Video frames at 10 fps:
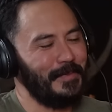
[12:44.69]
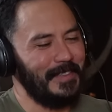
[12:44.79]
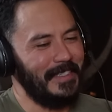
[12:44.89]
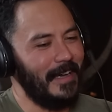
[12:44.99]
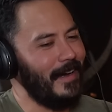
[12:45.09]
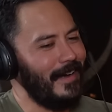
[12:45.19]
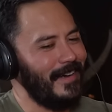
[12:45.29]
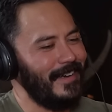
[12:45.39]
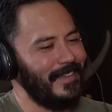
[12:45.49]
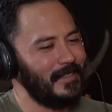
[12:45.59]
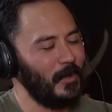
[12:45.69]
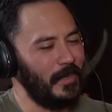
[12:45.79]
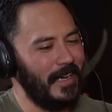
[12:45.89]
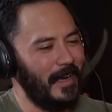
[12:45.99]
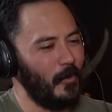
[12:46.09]
Yeah,
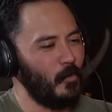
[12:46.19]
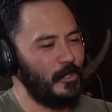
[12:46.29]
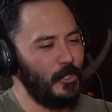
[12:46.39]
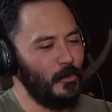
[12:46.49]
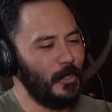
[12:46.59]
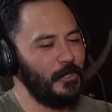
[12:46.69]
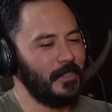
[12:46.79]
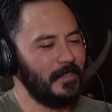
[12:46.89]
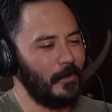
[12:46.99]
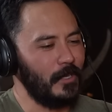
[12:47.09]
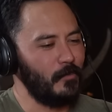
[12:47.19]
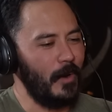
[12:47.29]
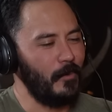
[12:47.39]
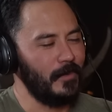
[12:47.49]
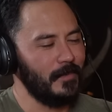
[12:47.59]
totally. I don't know. Would you consider us
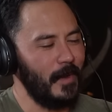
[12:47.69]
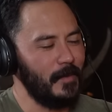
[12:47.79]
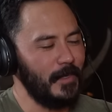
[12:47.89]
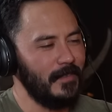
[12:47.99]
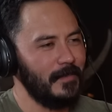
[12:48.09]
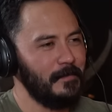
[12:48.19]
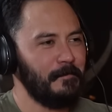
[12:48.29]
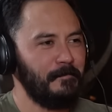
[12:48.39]
preppers by any means?